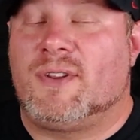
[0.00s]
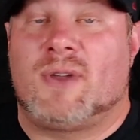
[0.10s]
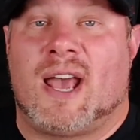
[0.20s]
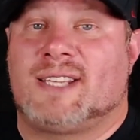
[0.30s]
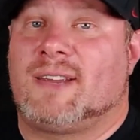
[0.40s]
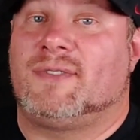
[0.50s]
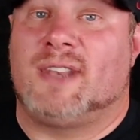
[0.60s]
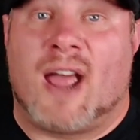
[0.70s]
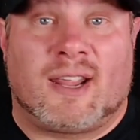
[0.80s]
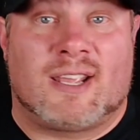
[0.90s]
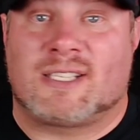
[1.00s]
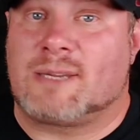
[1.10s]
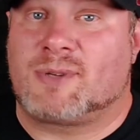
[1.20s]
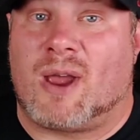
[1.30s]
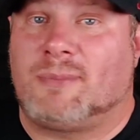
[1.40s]
If you guys have not yet
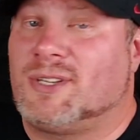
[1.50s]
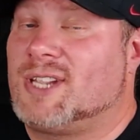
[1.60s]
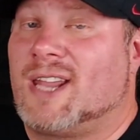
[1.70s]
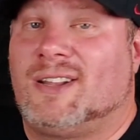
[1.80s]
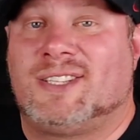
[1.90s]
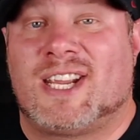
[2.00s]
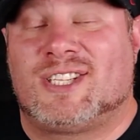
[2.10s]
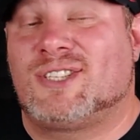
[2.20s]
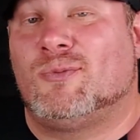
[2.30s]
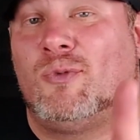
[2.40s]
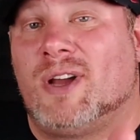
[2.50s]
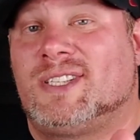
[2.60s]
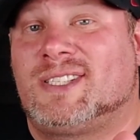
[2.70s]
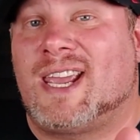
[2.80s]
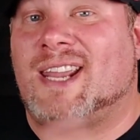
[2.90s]
subscribed to the channel, it takes just
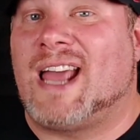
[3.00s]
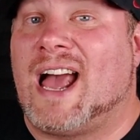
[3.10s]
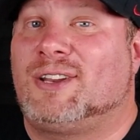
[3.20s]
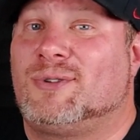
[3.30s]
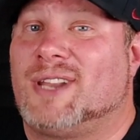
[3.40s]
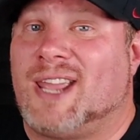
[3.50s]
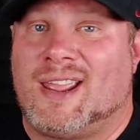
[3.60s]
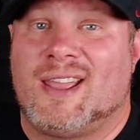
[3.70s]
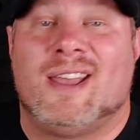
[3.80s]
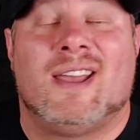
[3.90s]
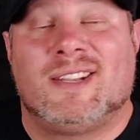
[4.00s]
one second out of your day